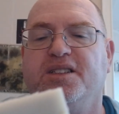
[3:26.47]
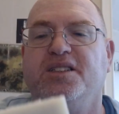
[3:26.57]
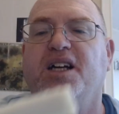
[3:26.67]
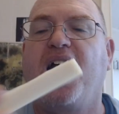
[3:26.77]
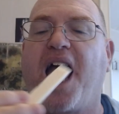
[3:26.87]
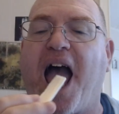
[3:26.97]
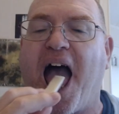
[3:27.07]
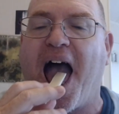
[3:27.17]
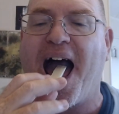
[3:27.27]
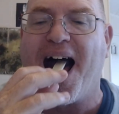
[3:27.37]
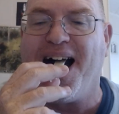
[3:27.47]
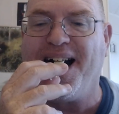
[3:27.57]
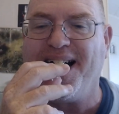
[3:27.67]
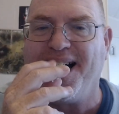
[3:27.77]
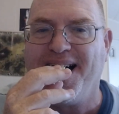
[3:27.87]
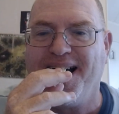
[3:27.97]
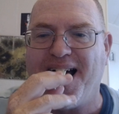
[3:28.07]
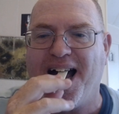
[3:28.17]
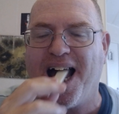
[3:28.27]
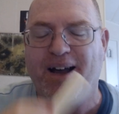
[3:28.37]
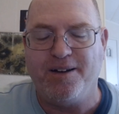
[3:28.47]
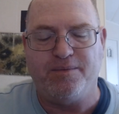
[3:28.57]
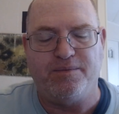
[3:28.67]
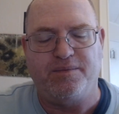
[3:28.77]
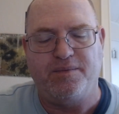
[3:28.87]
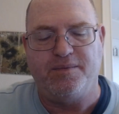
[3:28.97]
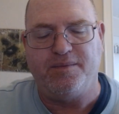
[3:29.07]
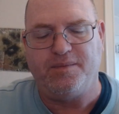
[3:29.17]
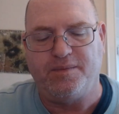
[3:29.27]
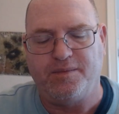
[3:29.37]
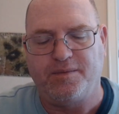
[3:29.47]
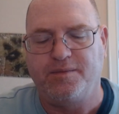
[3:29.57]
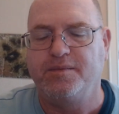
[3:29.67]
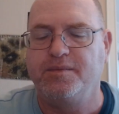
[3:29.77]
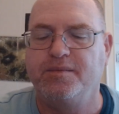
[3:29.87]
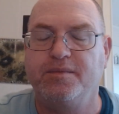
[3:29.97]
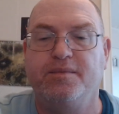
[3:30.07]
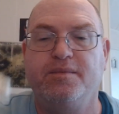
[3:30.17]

Nothing is said.